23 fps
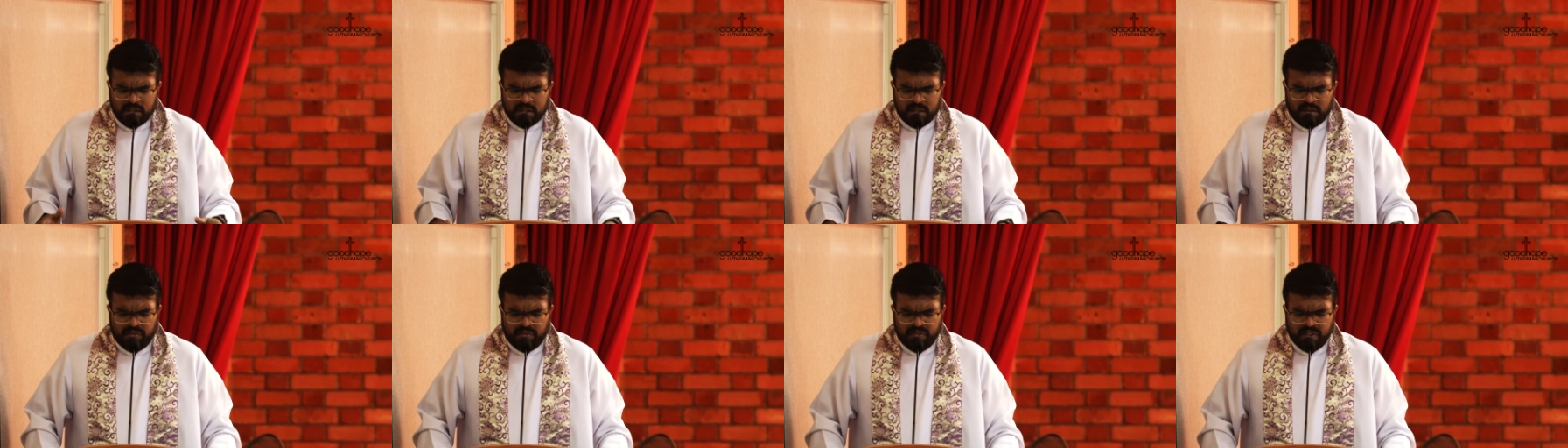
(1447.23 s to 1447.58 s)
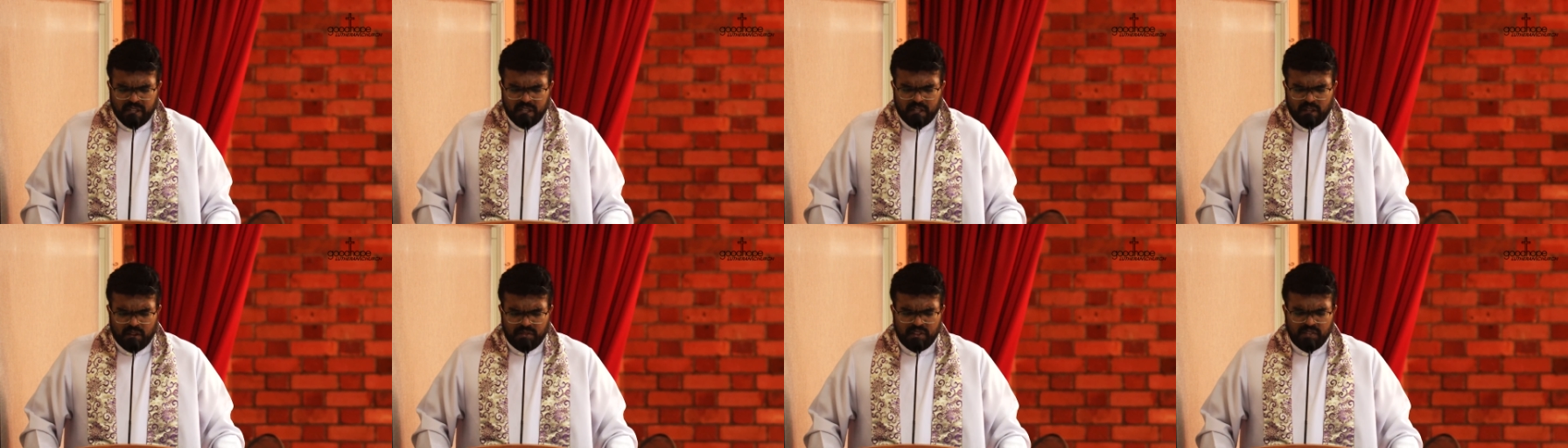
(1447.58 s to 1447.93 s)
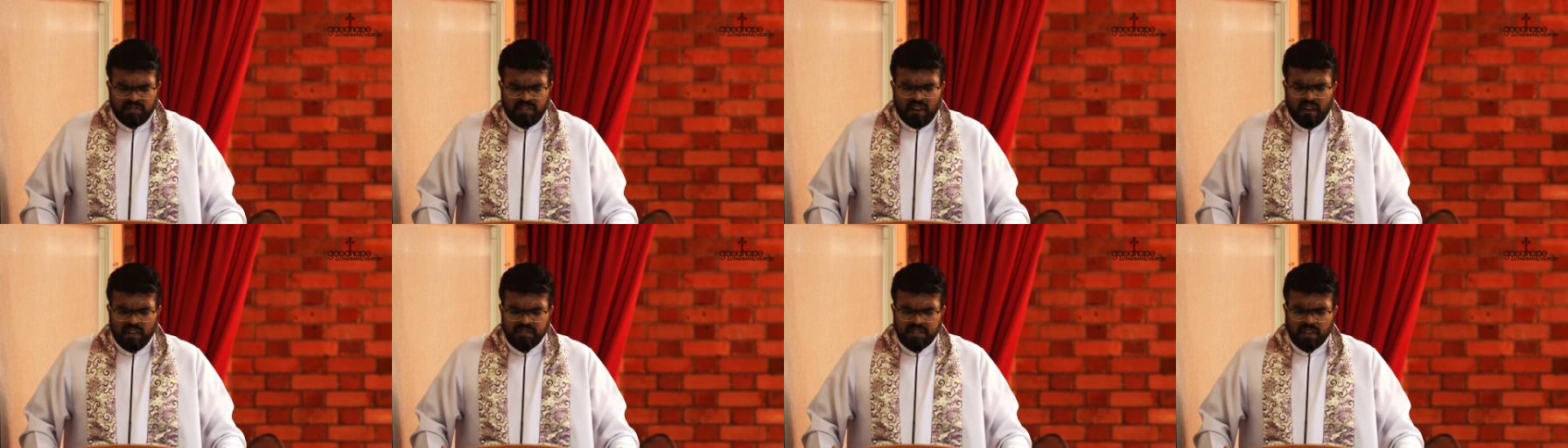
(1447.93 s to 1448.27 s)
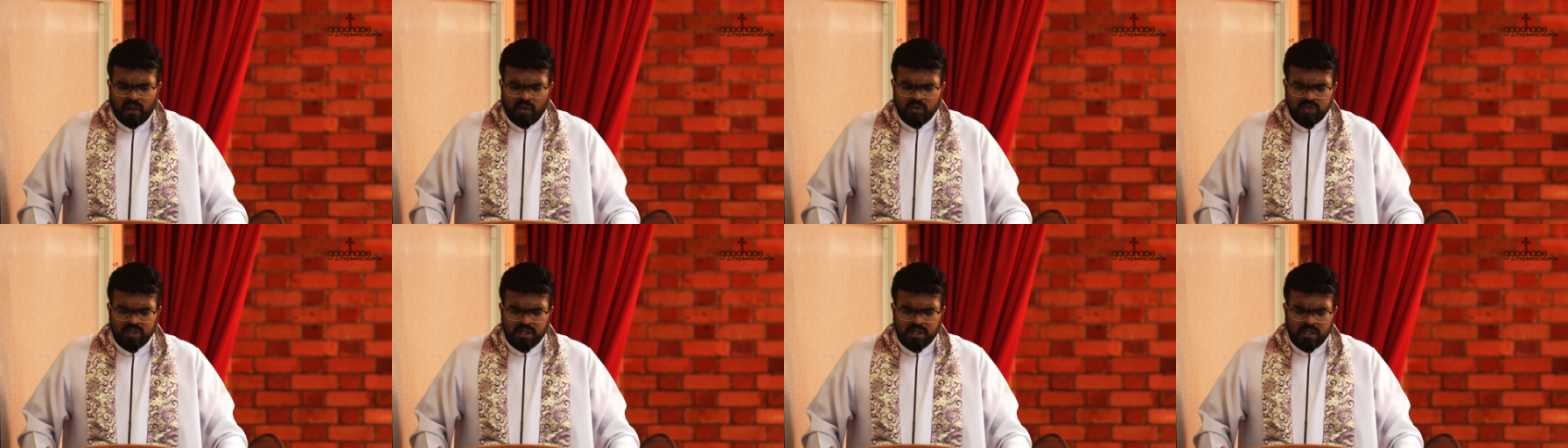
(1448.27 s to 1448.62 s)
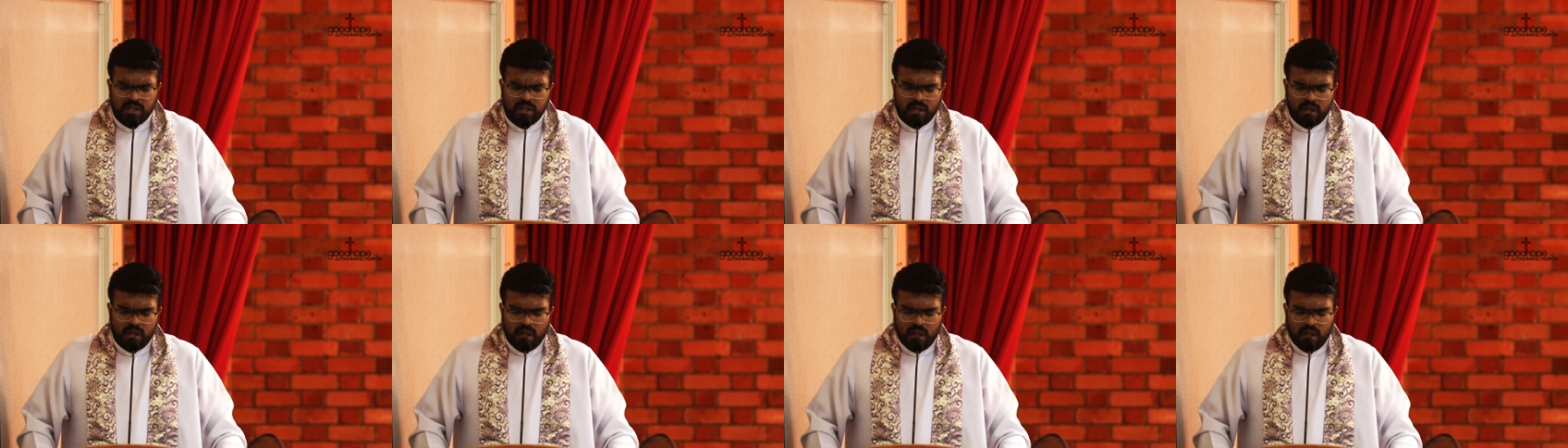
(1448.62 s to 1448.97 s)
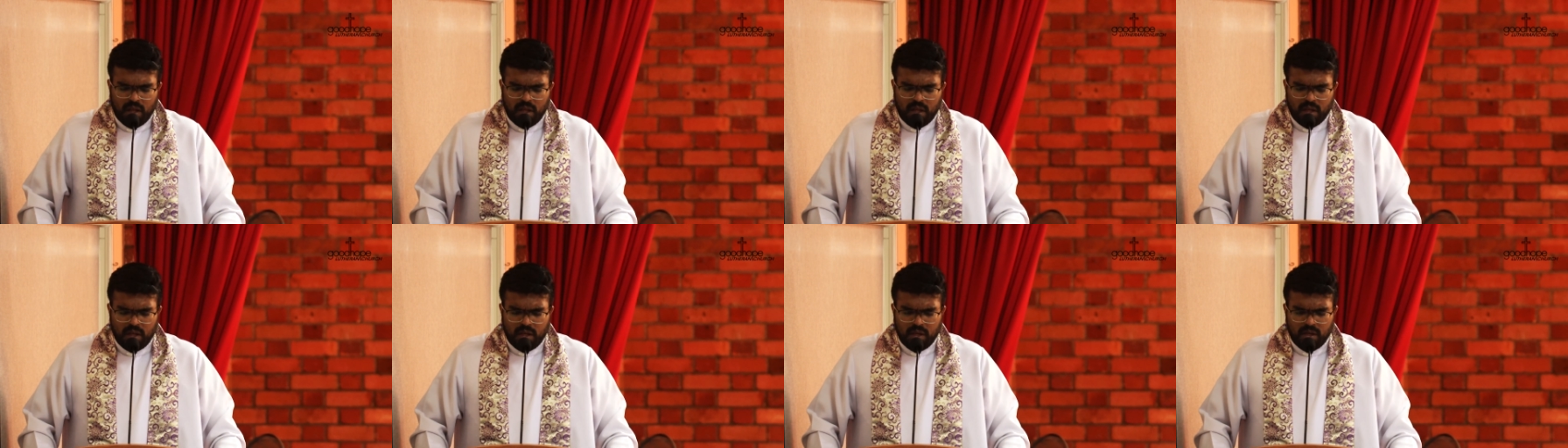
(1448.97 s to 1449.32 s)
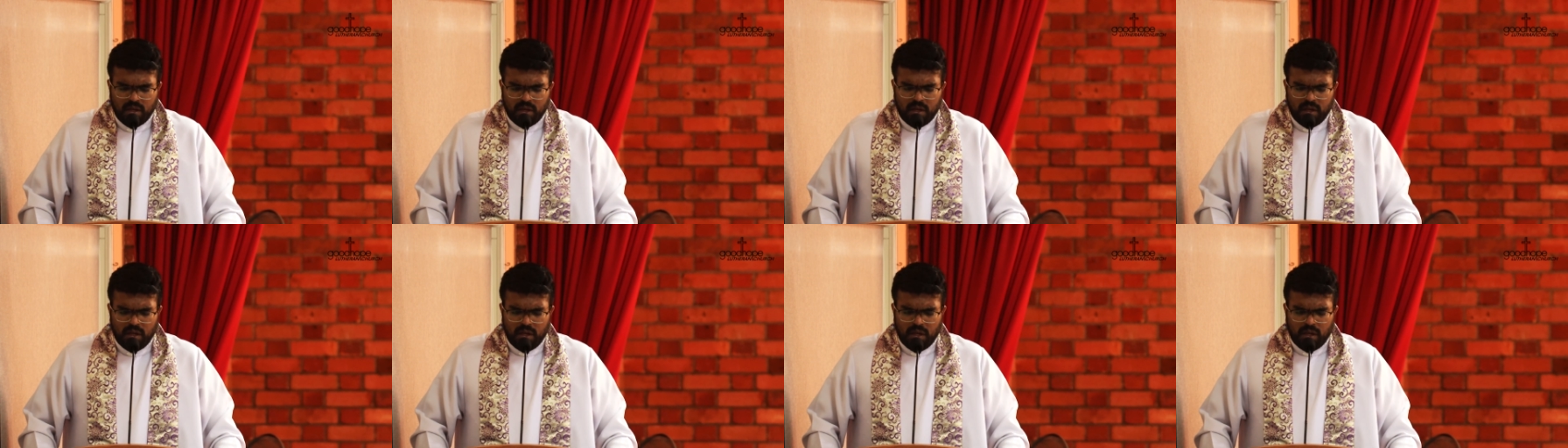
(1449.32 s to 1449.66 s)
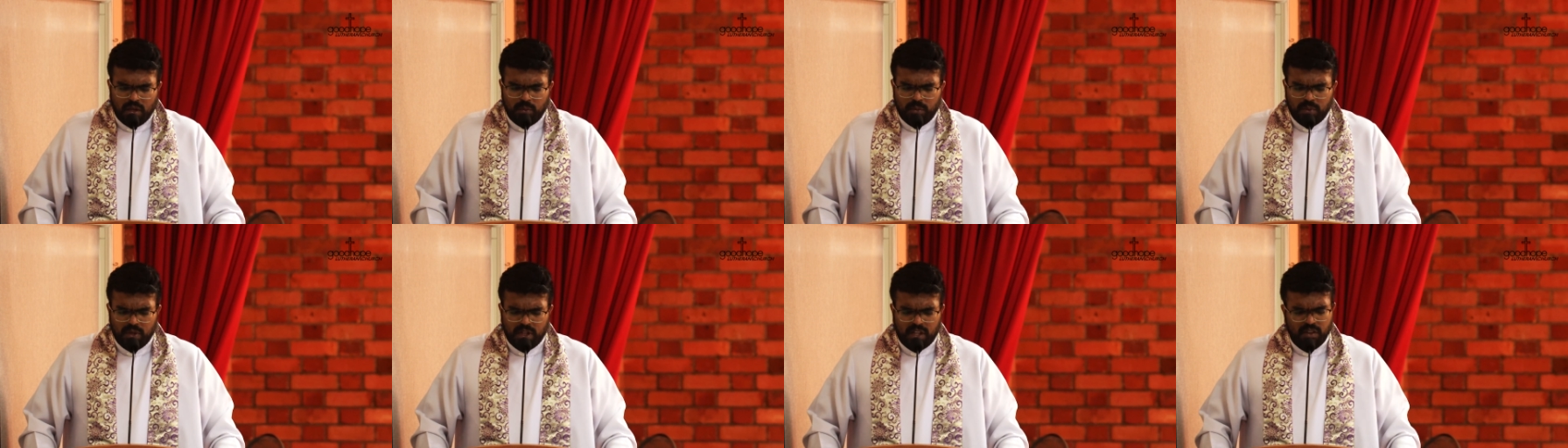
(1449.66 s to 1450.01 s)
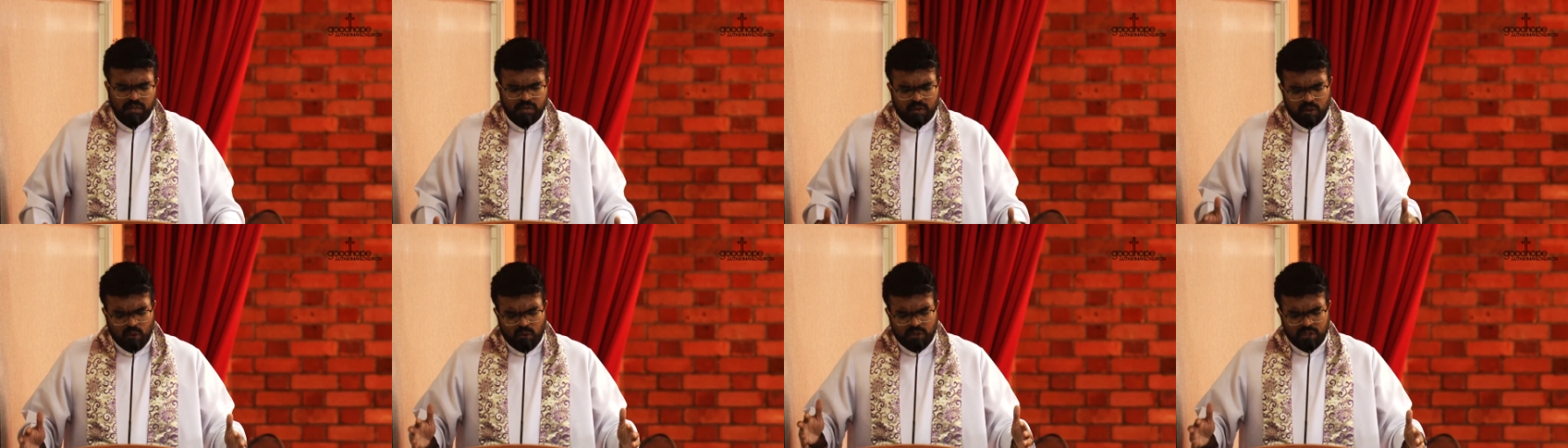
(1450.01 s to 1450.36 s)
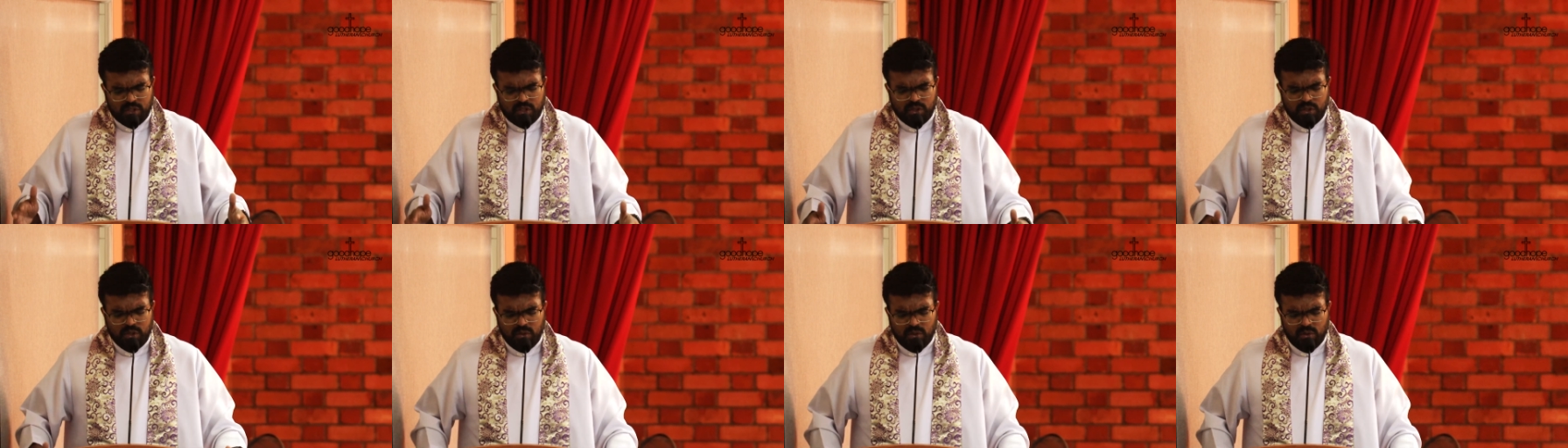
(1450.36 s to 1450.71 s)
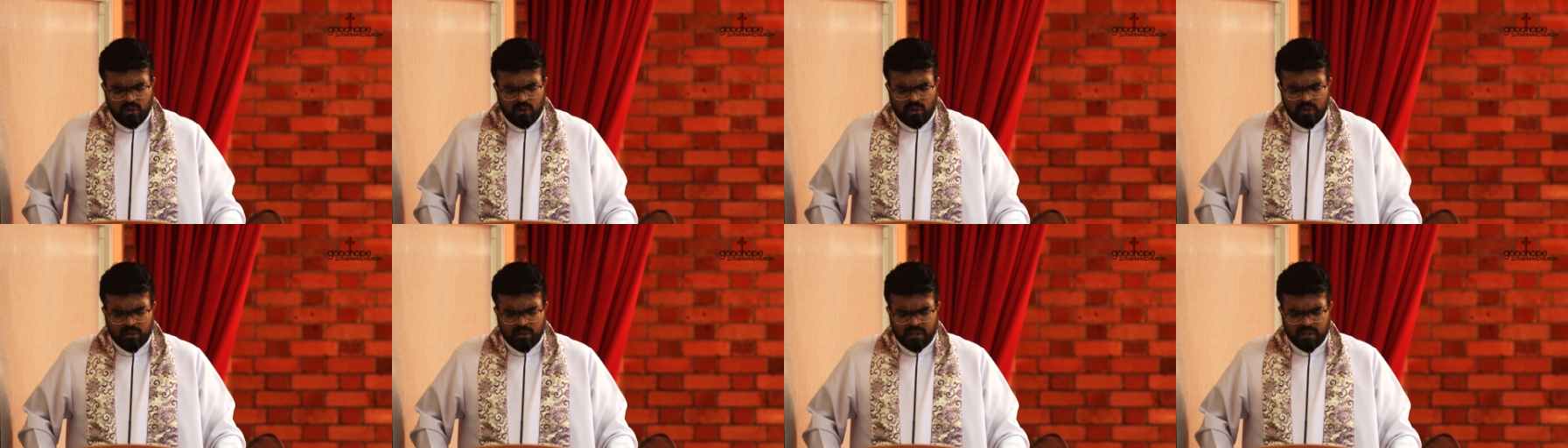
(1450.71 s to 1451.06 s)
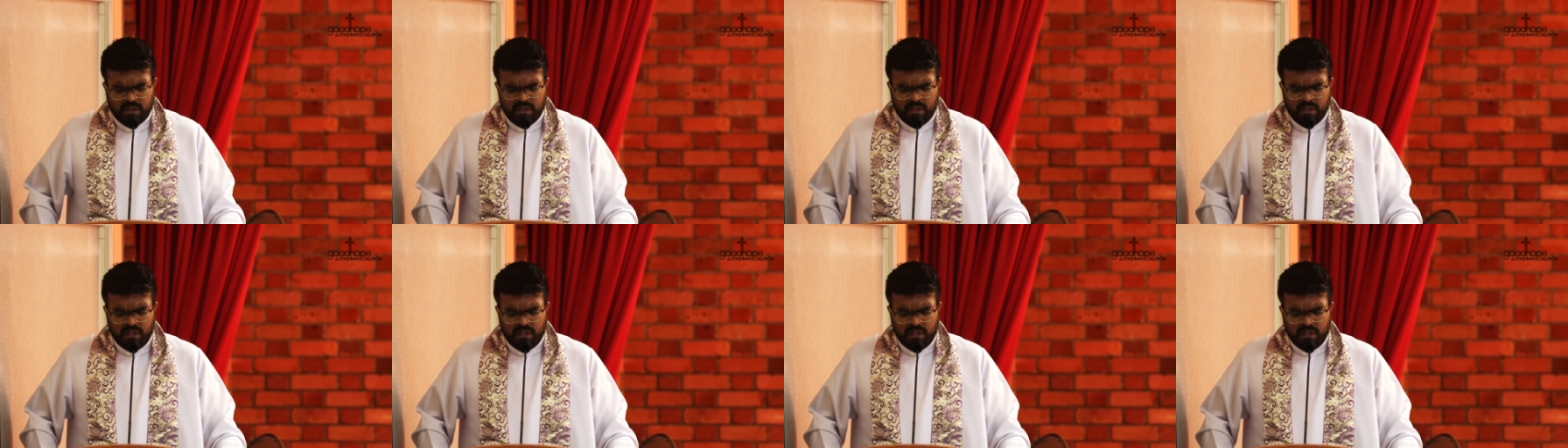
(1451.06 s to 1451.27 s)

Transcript: the feeding of the 5,000 we give glory to you, Lord,